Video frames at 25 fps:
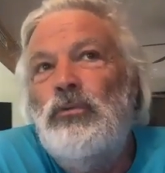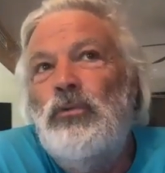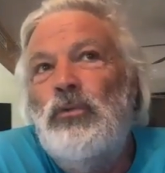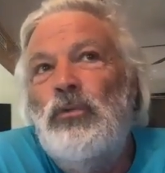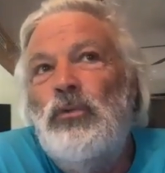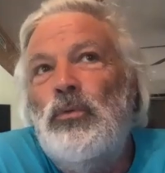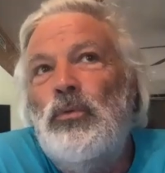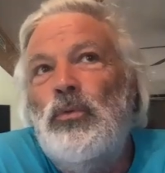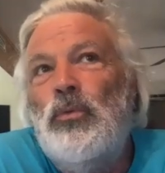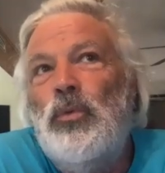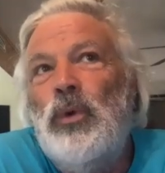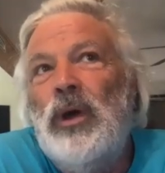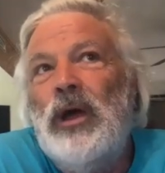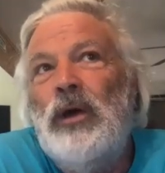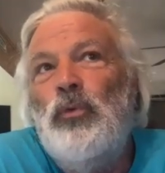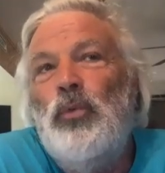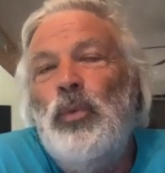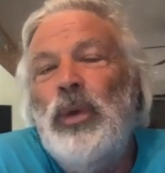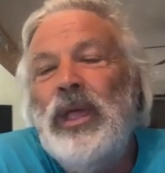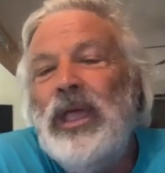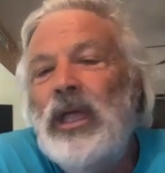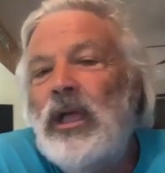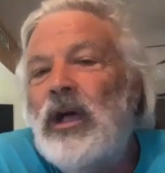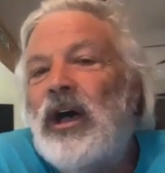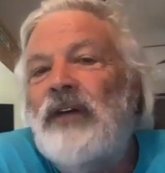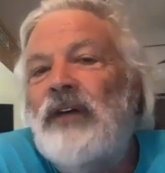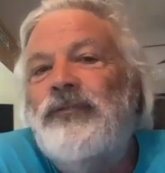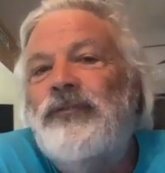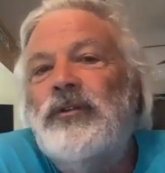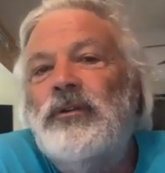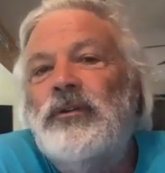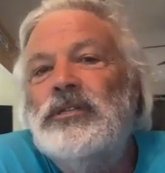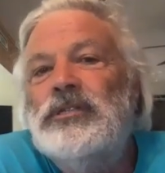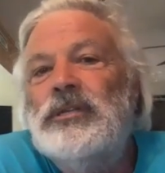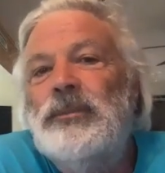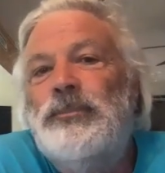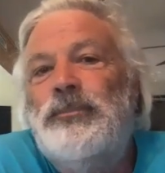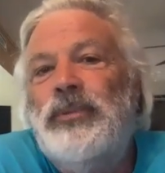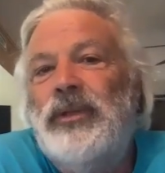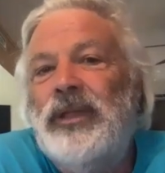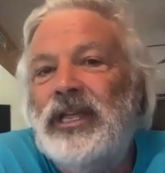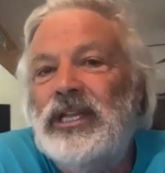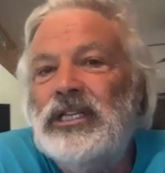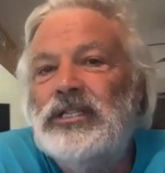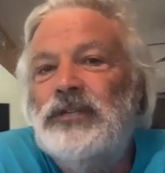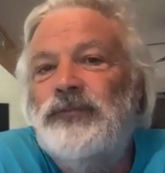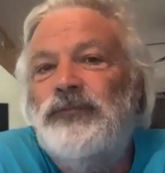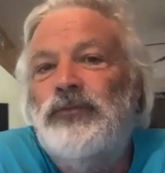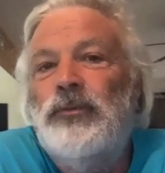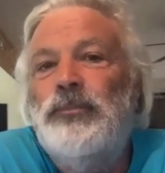what we offer is a
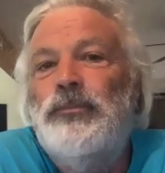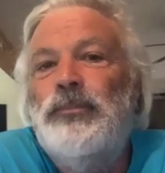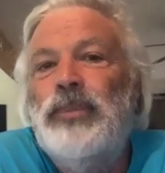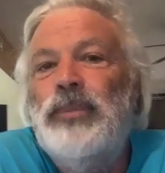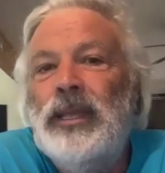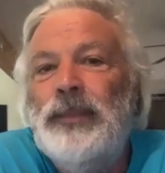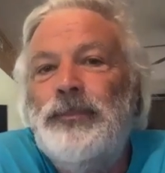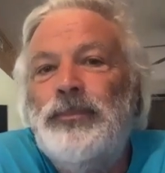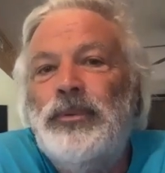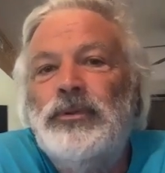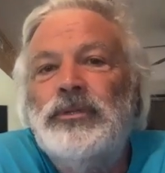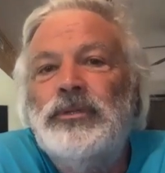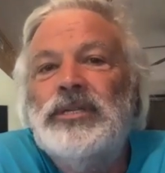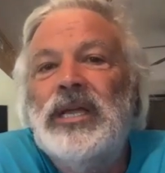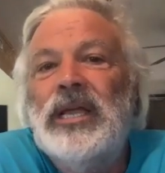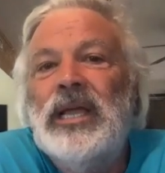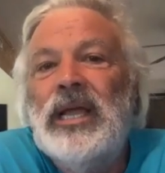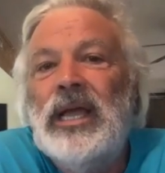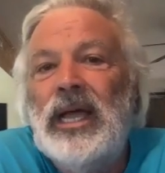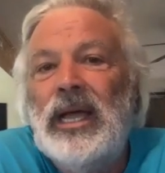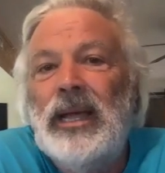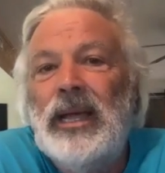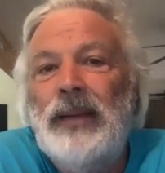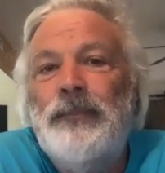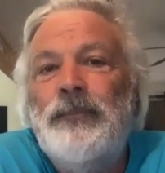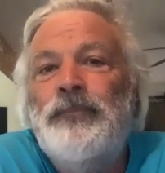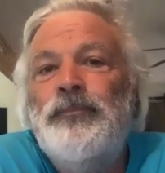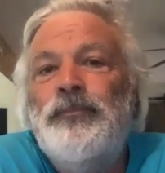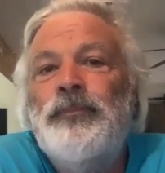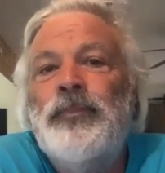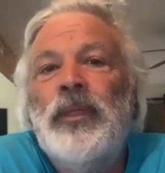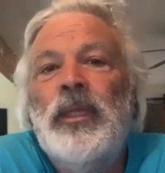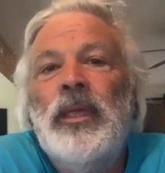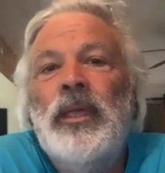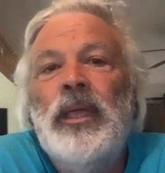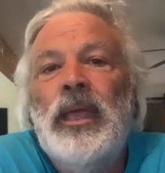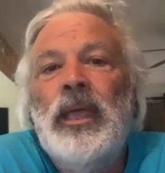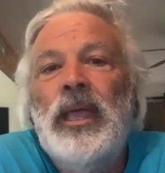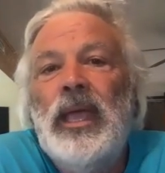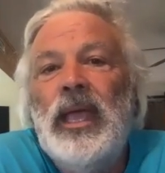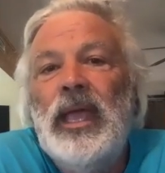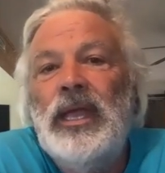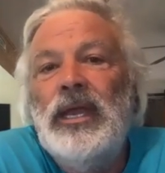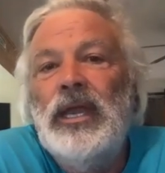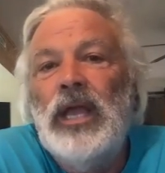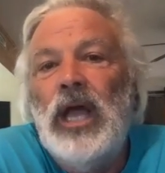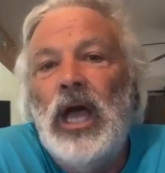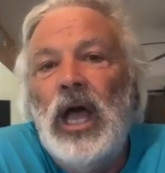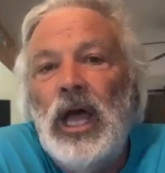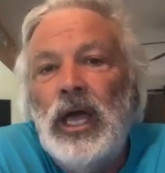place for people to come
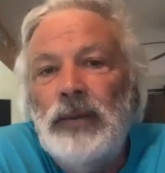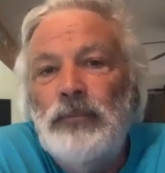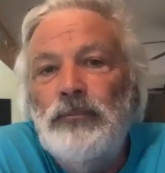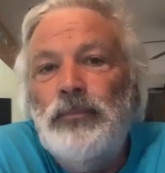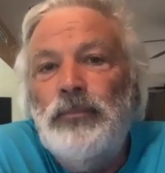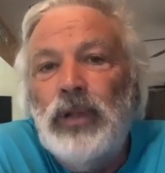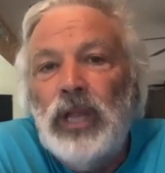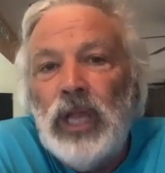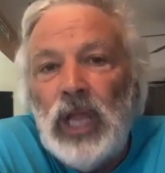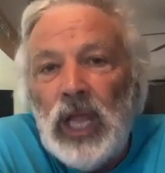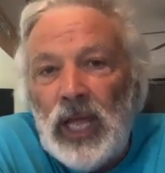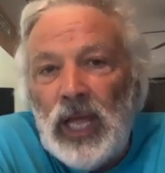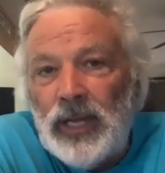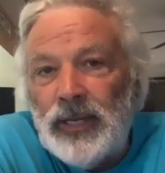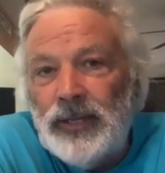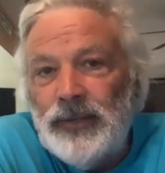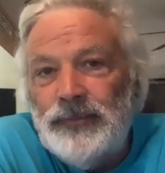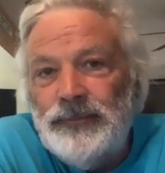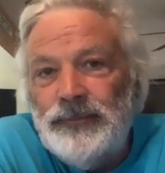and unplug.